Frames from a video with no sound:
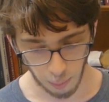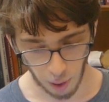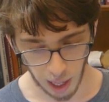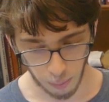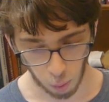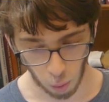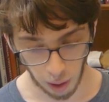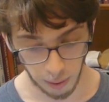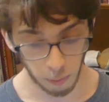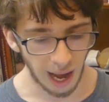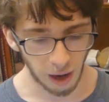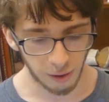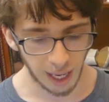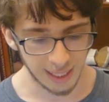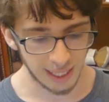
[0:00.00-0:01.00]
break point,
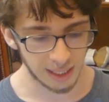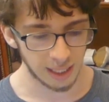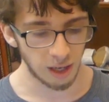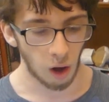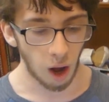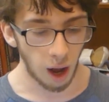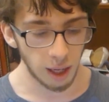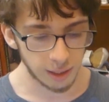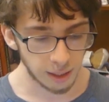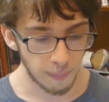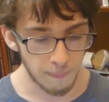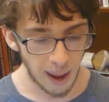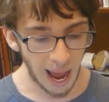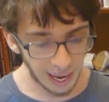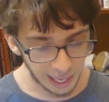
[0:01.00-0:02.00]
Alcaraz hits an
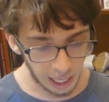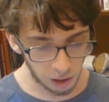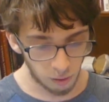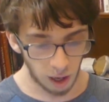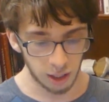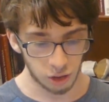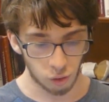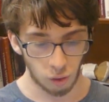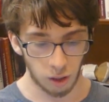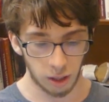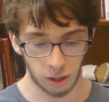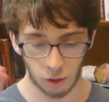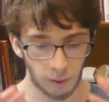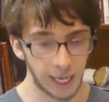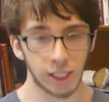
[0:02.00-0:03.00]
awesome backhand cross
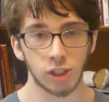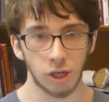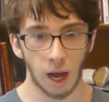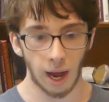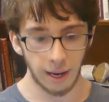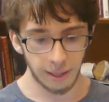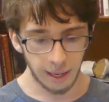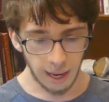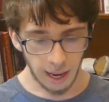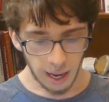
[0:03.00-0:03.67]
court, great shot,